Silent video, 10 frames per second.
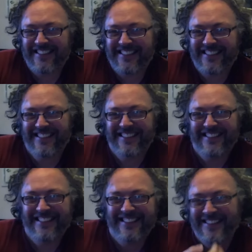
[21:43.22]

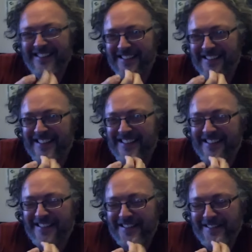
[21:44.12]

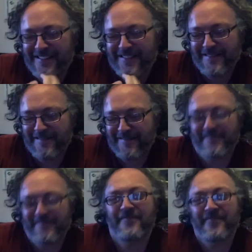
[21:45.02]

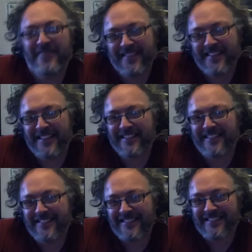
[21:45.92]

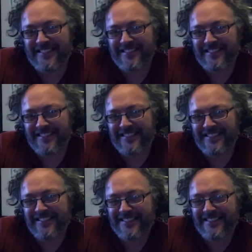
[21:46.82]

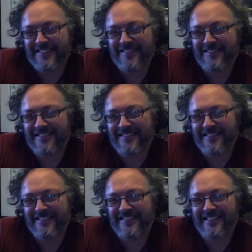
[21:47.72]

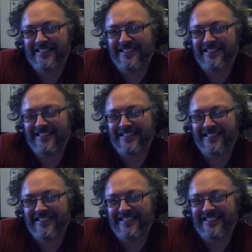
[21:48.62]

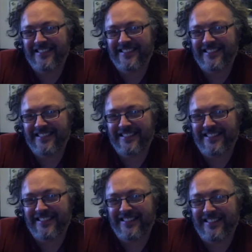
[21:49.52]

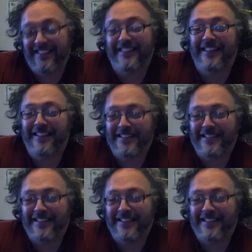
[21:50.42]
This person isn't speaking.